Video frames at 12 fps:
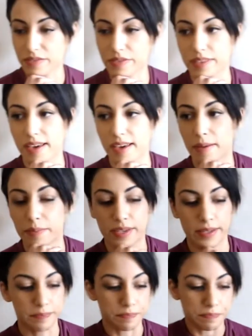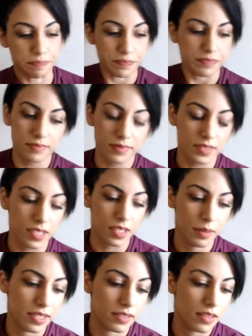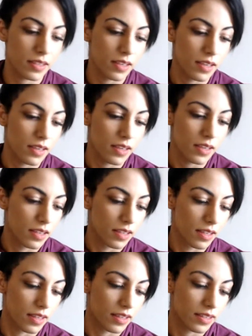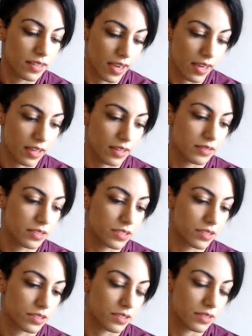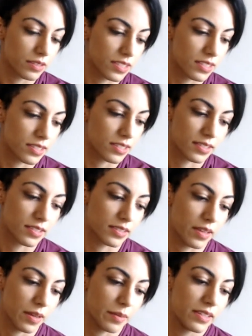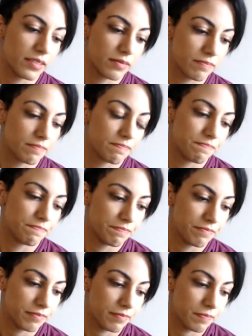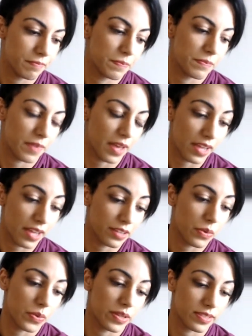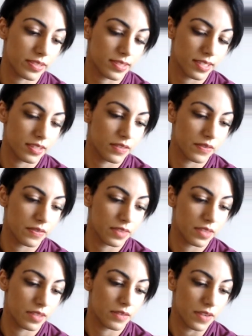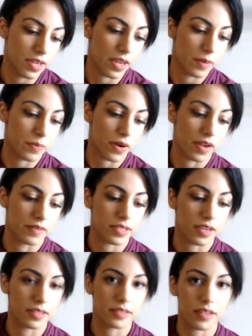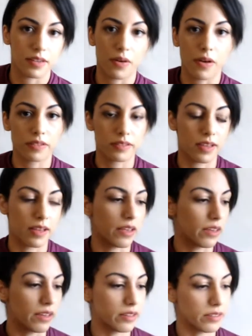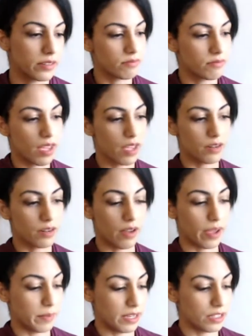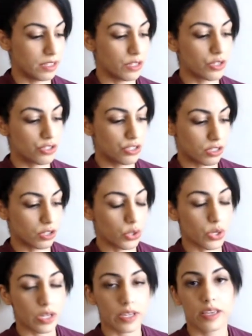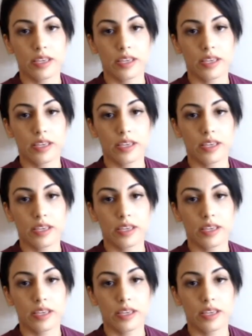for that, but I mean, yeah, this is, I mean, I don't want to see the VA privatized at all. I don't. I mean, you can just look